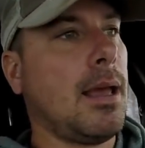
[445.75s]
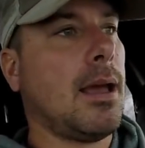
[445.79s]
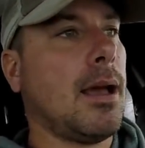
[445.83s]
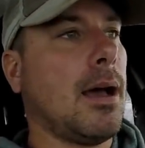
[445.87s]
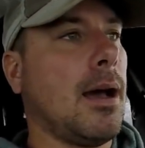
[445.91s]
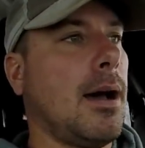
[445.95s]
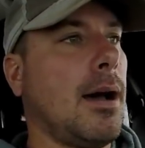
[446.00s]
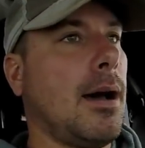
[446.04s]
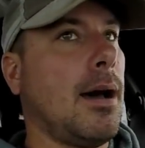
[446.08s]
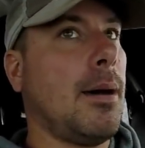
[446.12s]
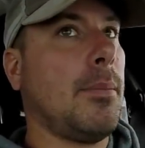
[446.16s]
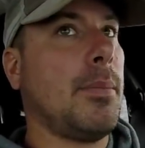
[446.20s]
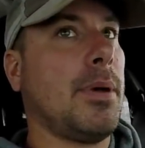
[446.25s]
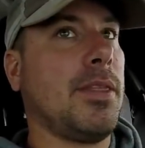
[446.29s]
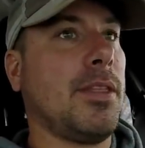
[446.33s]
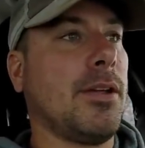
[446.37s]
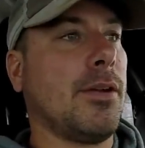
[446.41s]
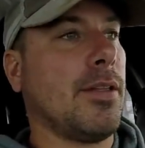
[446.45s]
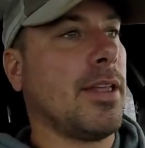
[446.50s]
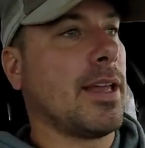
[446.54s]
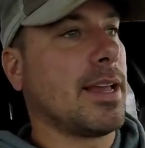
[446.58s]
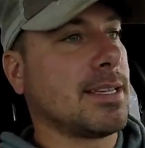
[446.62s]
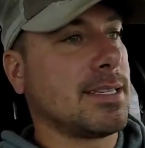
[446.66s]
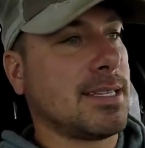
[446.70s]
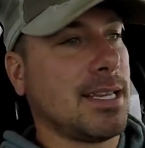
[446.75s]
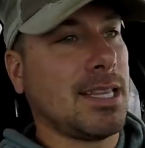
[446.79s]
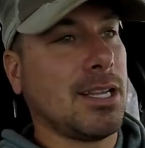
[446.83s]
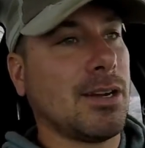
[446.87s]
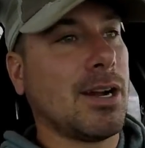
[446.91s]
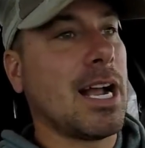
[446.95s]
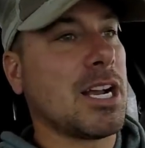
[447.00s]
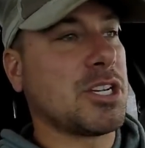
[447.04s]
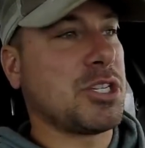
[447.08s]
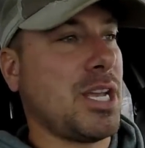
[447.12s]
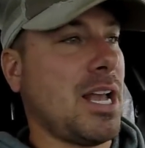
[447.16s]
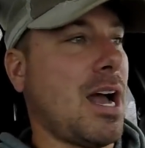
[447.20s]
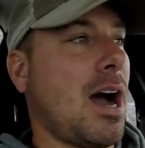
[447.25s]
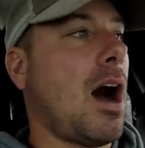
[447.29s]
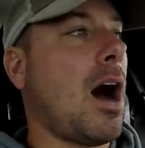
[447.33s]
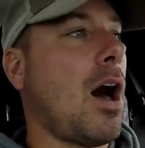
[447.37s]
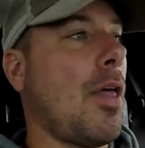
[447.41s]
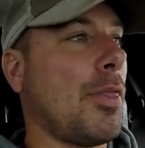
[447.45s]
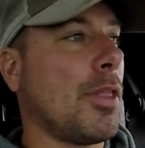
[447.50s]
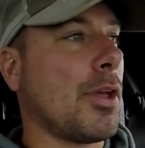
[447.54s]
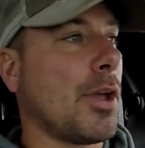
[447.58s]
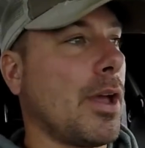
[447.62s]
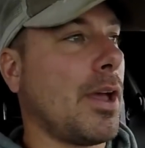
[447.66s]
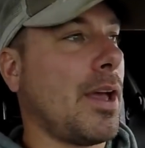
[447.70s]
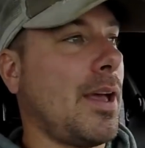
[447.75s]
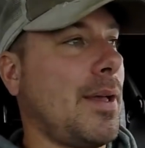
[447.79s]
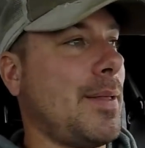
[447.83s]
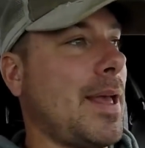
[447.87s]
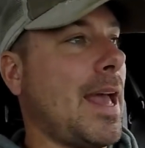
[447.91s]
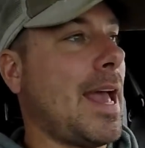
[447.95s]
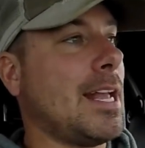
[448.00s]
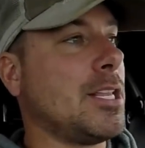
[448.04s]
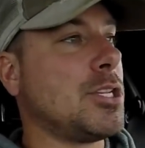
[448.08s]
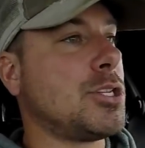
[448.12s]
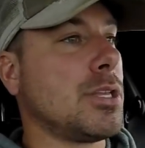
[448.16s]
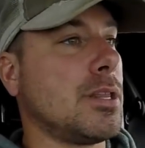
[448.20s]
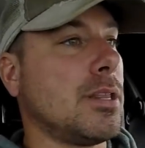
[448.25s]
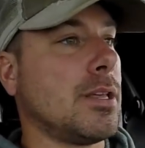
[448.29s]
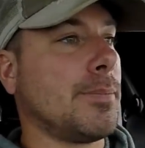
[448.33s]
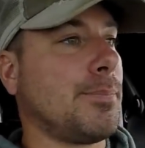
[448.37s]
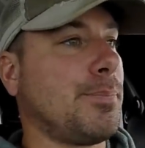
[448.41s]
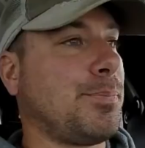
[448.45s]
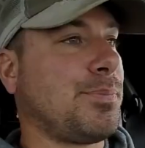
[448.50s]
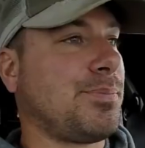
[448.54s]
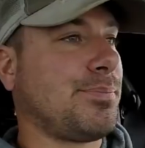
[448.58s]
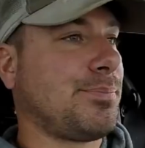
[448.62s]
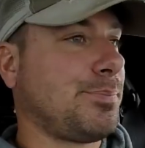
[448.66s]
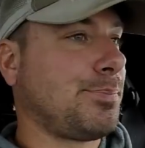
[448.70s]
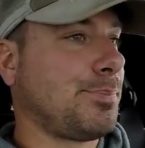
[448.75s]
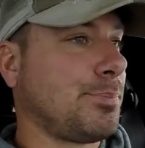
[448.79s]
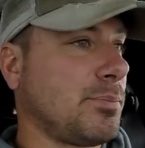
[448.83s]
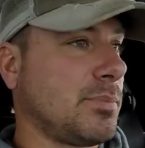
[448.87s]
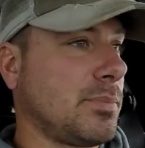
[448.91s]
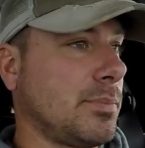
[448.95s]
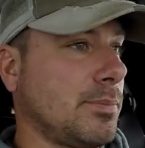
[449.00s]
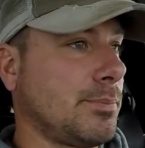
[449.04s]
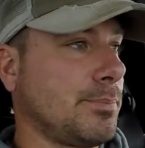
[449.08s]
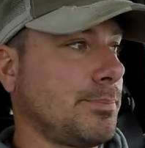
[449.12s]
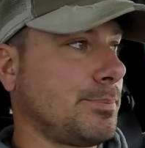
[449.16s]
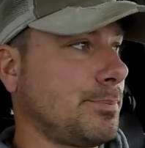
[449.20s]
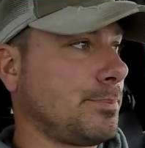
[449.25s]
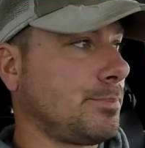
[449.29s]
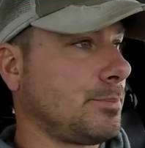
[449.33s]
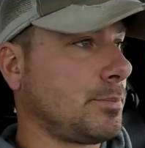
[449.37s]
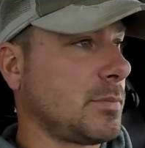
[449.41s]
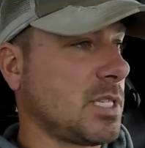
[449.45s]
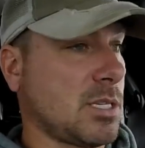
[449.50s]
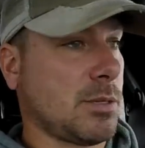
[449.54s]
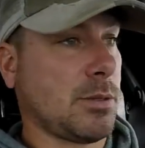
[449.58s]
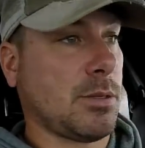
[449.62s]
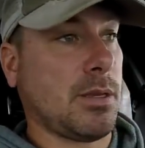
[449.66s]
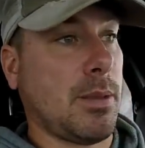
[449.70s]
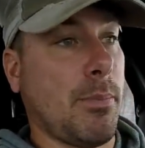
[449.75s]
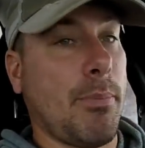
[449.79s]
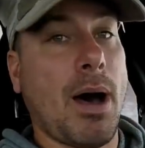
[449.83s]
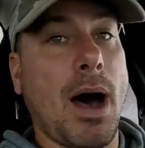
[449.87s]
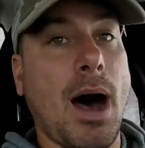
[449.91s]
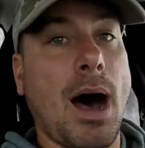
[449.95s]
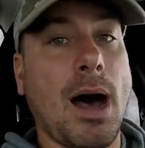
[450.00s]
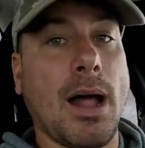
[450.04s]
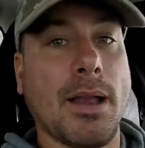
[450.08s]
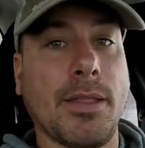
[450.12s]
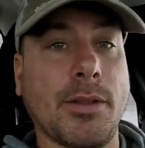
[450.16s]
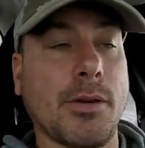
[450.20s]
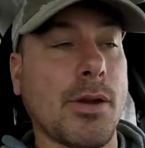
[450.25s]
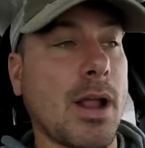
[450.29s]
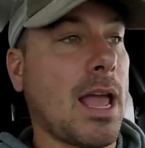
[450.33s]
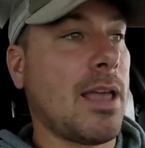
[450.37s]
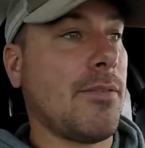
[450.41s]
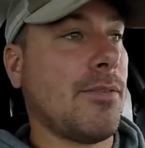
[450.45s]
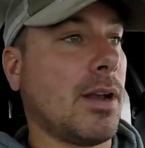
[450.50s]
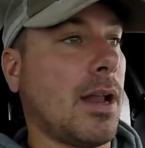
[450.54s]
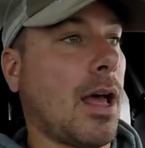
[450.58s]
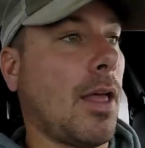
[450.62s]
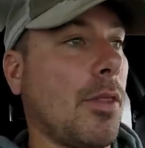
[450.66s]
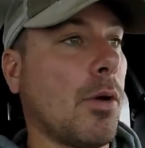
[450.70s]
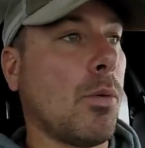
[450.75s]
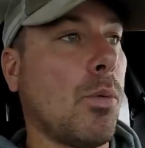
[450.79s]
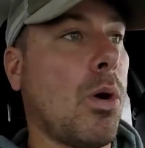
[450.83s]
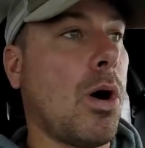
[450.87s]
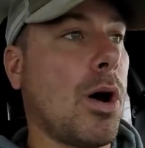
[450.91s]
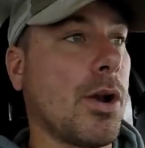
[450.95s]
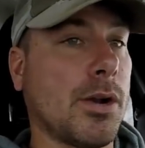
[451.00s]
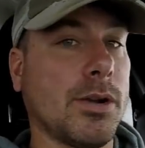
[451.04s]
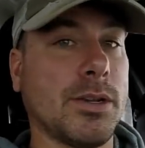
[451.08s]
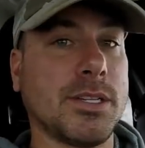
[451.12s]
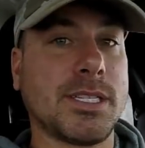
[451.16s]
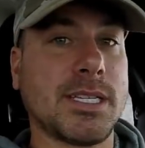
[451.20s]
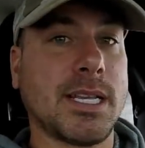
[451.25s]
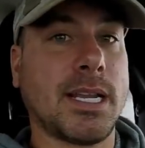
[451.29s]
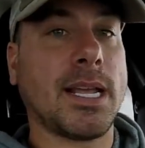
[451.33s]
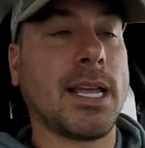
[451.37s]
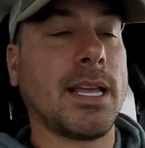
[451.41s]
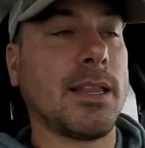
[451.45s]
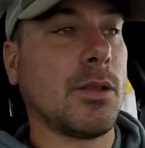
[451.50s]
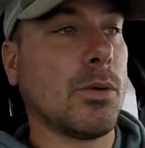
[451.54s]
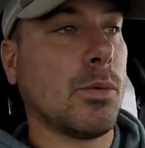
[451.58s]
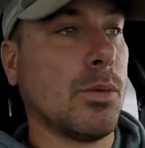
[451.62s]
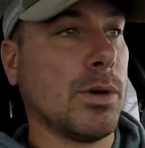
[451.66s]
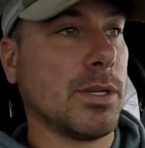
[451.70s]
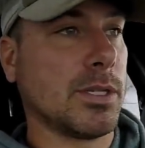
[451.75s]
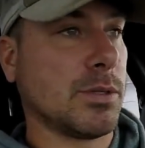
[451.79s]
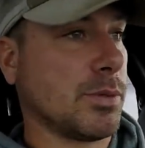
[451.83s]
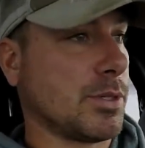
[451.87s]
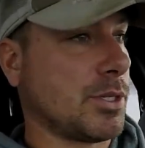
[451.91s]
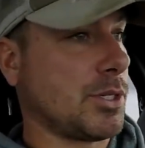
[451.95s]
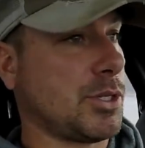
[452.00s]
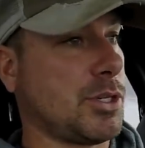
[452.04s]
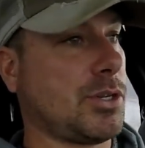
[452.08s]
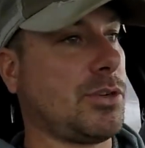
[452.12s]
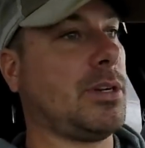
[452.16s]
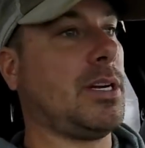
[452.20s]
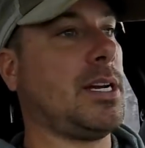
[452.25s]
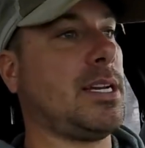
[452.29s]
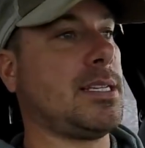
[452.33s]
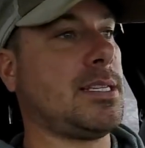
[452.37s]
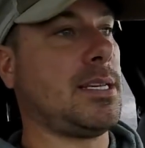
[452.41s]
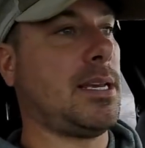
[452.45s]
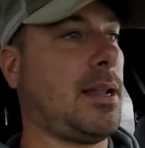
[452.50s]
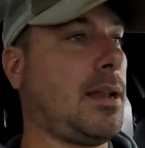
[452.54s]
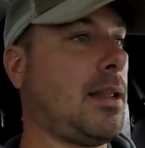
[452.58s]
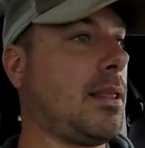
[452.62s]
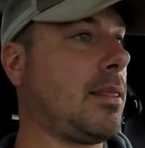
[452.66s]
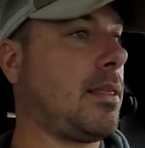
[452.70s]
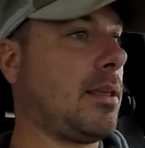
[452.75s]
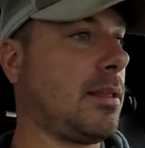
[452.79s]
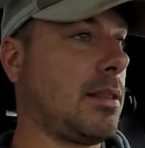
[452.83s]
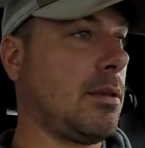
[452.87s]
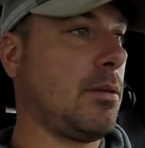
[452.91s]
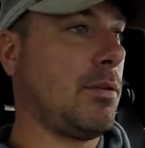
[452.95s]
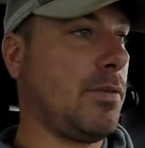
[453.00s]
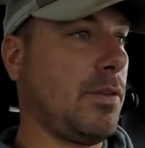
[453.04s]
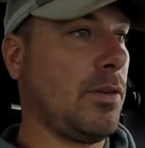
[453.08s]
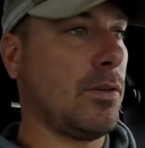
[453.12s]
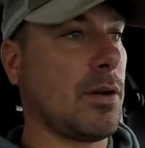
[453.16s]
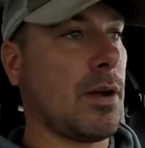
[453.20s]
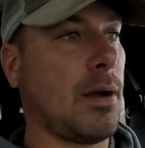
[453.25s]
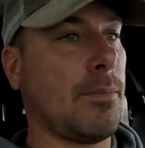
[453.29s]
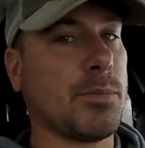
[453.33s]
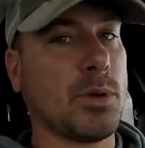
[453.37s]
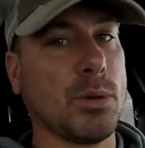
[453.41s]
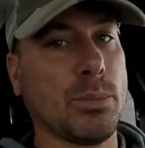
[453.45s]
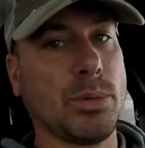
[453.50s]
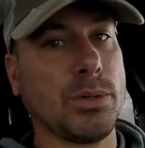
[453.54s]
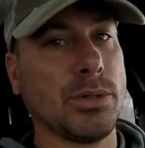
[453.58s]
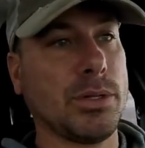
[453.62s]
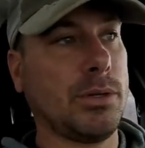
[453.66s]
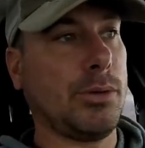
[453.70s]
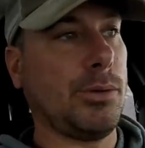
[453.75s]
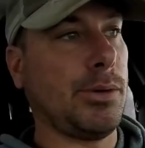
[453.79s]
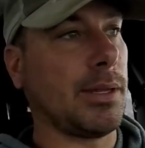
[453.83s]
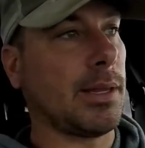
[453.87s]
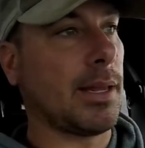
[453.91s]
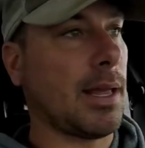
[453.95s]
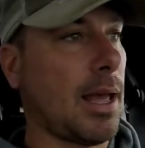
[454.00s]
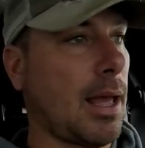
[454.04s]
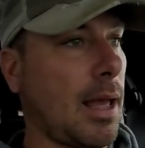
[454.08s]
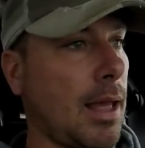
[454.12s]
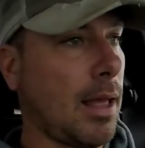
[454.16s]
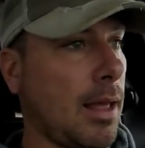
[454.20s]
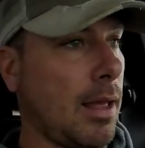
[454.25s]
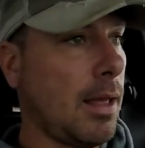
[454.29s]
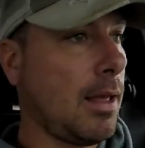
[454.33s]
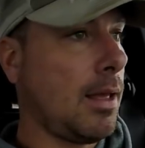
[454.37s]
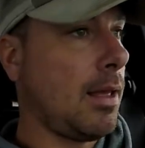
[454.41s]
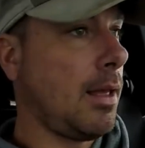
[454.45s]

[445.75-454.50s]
And they're, like I said, they're actually on the edge of the pond. They're not even on the water, just sitting in the woods, which is crazy. I didn't think they'd feel comfortable doing that.